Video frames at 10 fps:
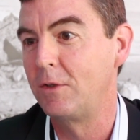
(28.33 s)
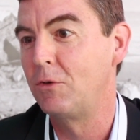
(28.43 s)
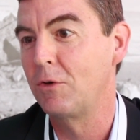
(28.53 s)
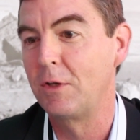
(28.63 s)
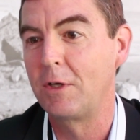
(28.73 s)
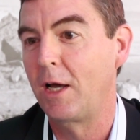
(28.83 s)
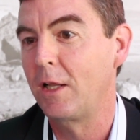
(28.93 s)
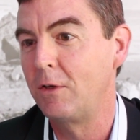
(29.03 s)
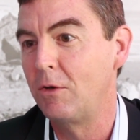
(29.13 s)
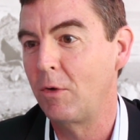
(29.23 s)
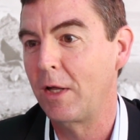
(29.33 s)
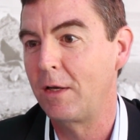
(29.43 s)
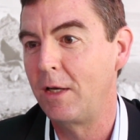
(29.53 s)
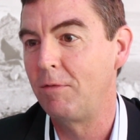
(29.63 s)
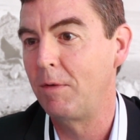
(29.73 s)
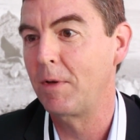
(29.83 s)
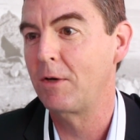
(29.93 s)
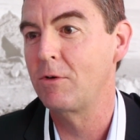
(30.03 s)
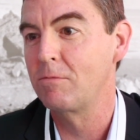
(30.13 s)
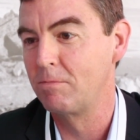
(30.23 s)
When you turn the dial and you don't get a TV
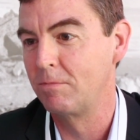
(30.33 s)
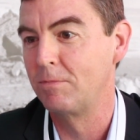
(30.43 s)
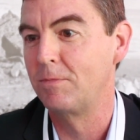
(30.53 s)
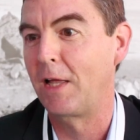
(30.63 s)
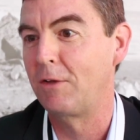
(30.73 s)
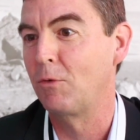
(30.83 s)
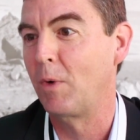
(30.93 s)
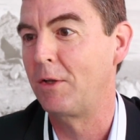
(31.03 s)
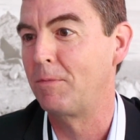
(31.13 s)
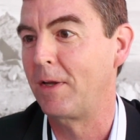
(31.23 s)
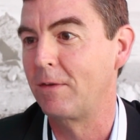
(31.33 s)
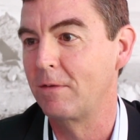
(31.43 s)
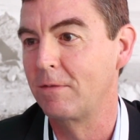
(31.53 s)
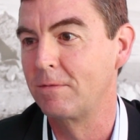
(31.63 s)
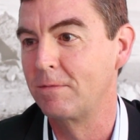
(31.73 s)
picture, that's a white space.